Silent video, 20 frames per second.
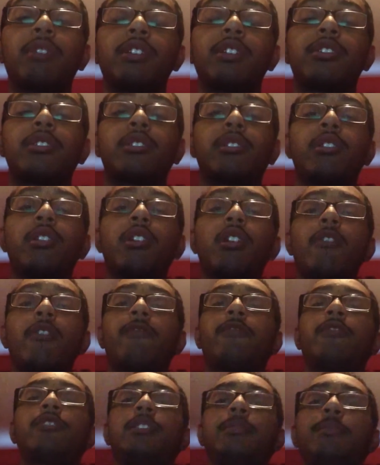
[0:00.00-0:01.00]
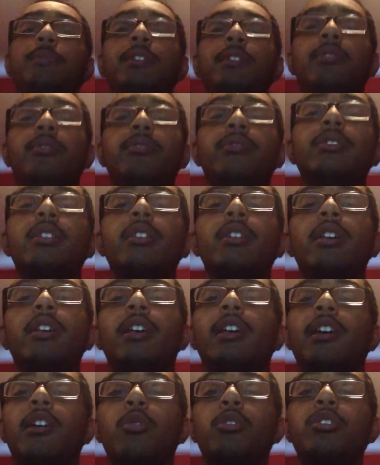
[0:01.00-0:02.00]
of CPUs. It
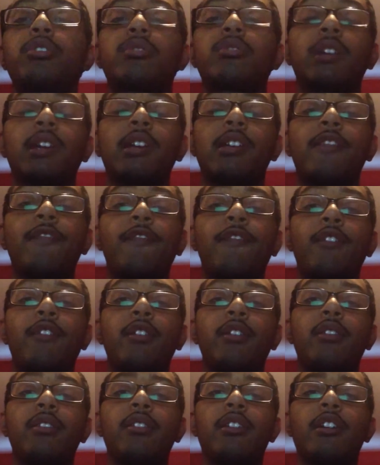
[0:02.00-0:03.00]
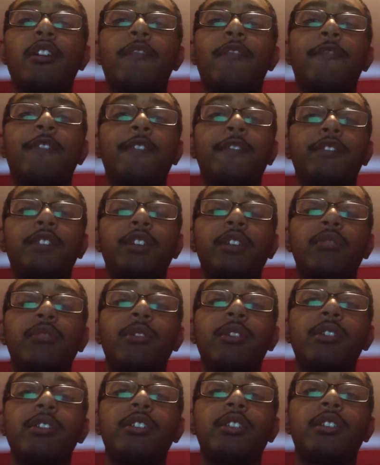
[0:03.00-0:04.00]
was created for the 5th
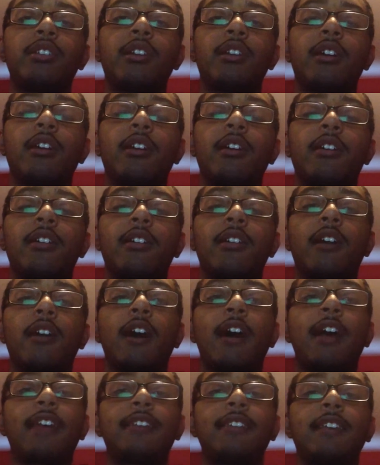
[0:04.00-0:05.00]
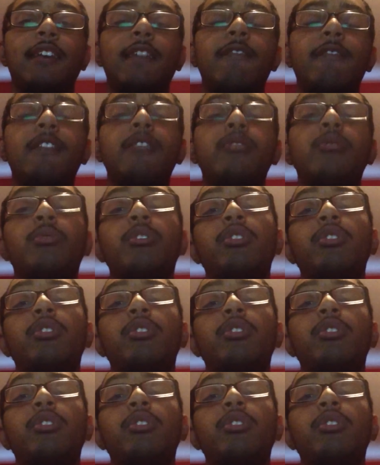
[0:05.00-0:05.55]
generation i7s, which were the